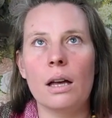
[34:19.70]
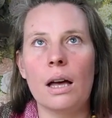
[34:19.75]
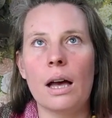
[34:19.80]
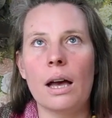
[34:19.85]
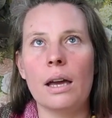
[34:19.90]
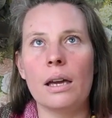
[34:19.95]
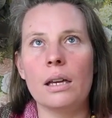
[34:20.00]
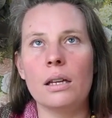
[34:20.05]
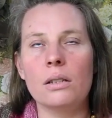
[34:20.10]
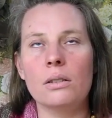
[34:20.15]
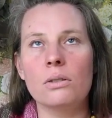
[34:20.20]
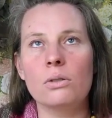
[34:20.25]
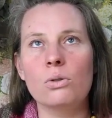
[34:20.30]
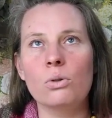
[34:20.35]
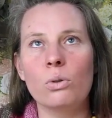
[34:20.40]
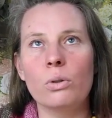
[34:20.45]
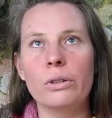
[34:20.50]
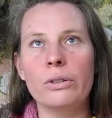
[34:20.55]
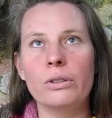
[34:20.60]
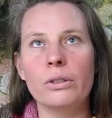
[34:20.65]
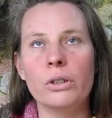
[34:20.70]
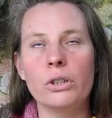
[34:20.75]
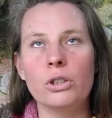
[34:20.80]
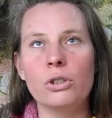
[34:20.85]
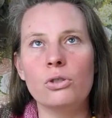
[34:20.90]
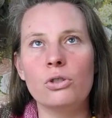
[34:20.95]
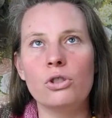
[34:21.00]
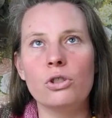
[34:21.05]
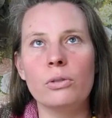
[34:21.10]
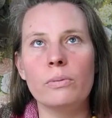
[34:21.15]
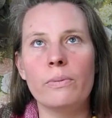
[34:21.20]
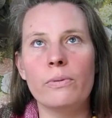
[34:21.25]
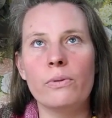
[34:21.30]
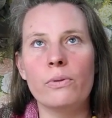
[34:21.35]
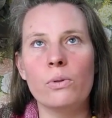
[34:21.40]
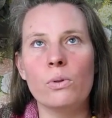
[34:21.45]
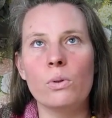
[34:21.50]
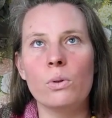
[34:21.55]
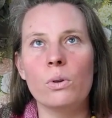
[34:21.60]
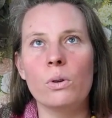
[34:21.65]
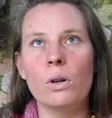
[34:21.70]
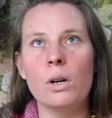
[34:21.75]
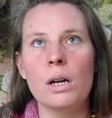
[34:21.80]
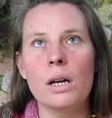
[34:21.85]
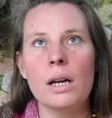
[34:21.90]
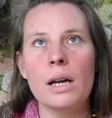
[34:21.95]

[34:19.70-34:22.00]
a tutorial on YouTube for